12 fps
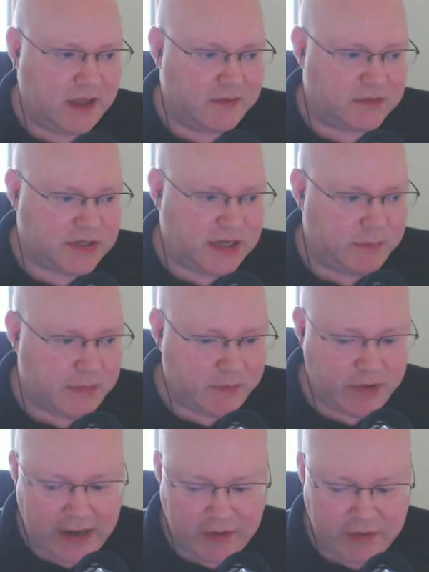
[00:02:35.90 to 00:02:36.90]
shape
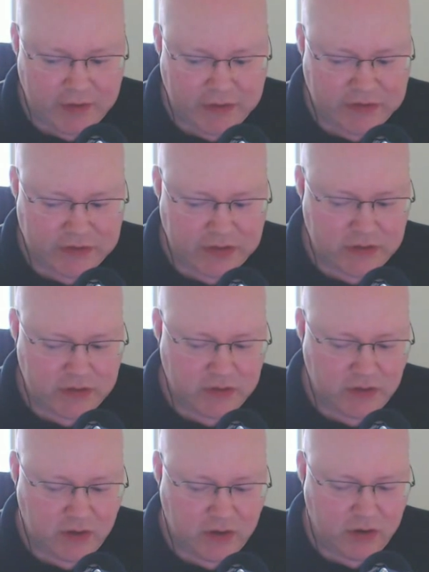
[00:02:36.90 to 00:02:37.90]
memory alloys
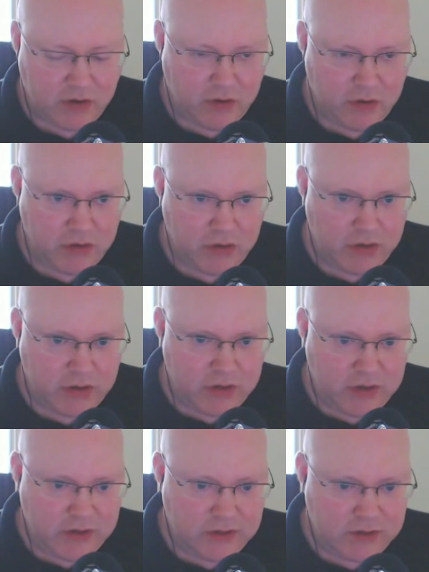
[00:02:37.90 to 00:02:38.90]

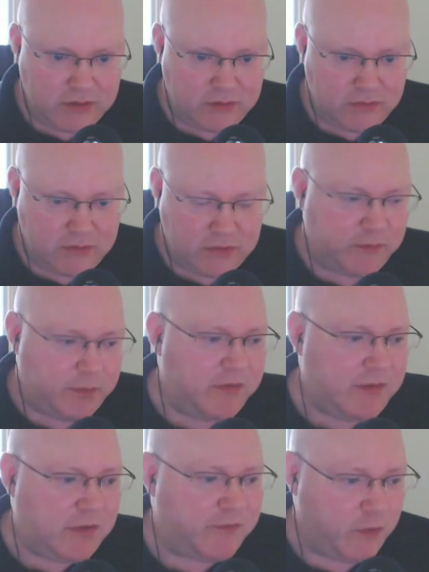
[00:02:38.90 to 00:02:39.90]
they've been
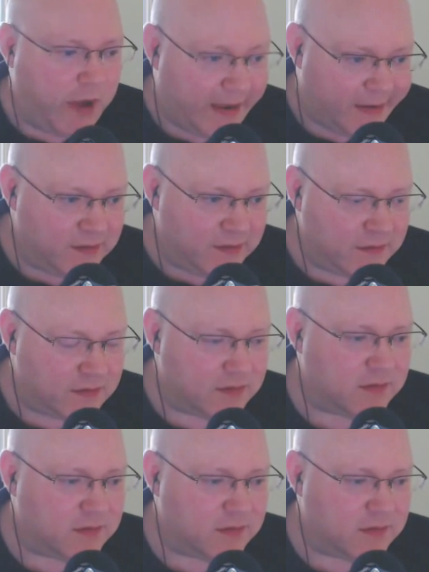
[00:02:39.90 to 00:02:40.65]
around for a while.